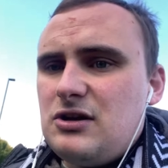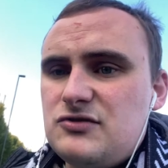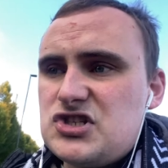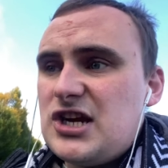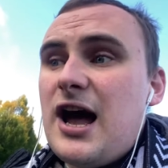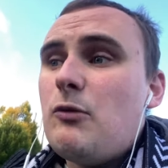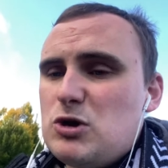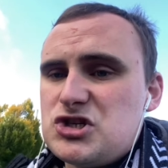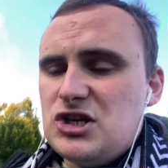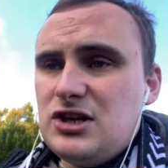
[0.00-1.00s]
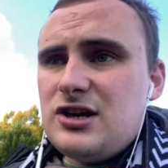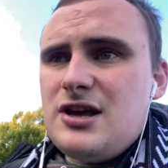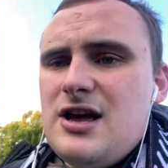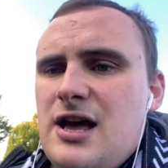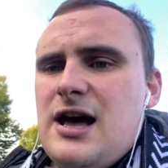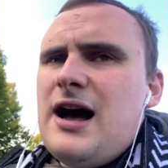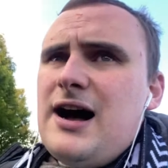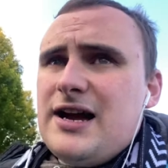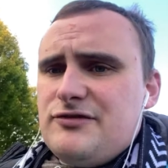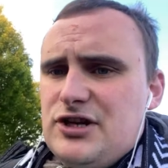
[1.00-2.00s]
obviously, I wasn't at
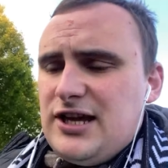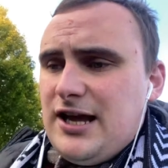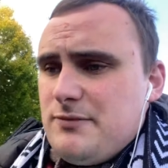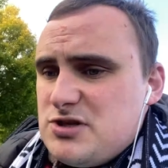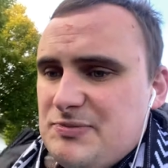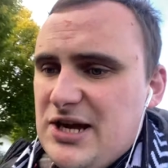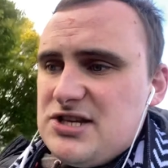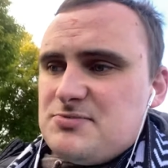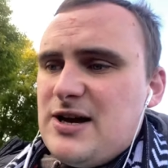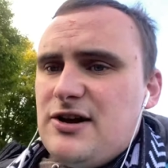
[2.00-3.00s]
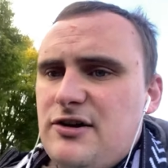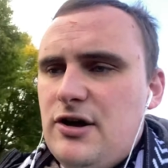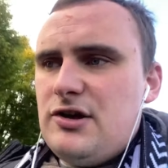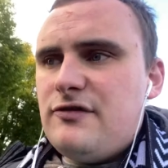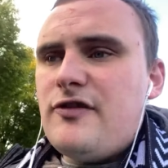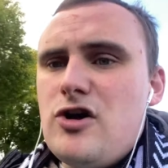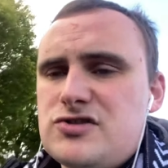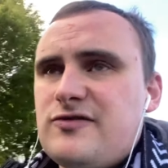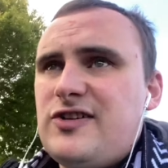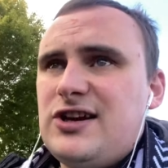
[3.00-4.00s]
either of the games. I made my thoughts
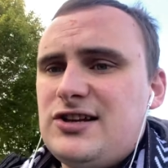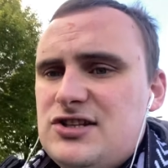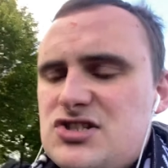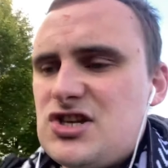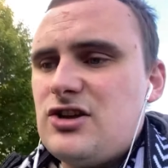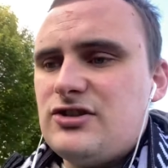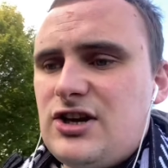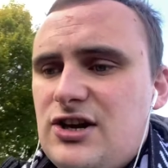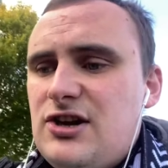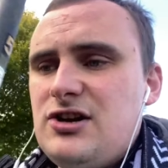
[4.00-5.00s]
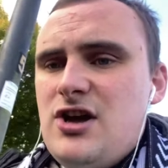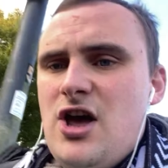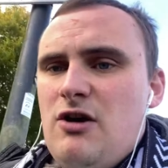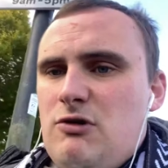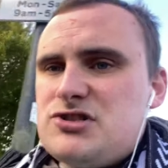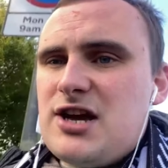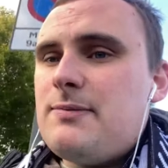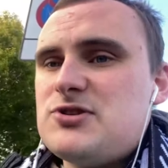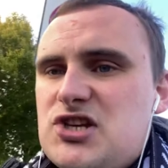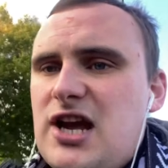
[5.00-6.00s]
and feelings on what's
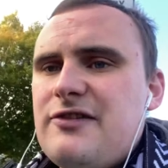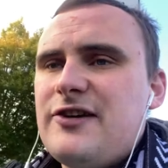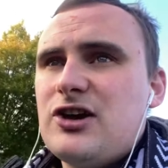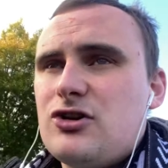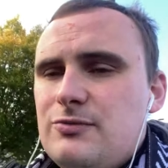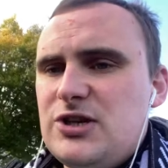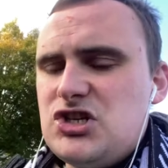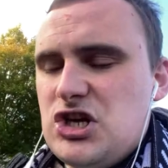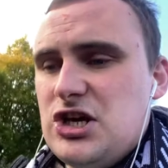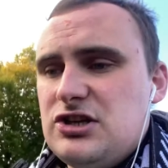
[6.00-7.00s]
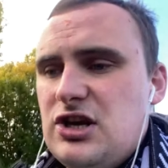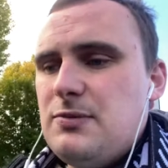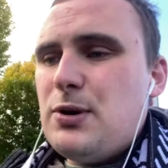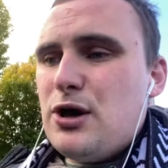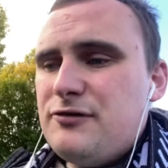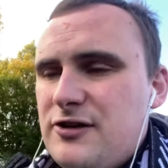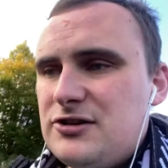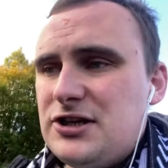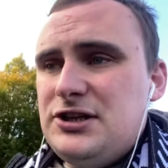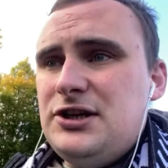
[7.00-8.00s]
happened to the FA Cup this year
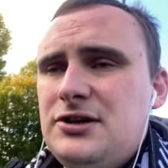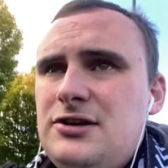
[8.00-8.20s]
perfectly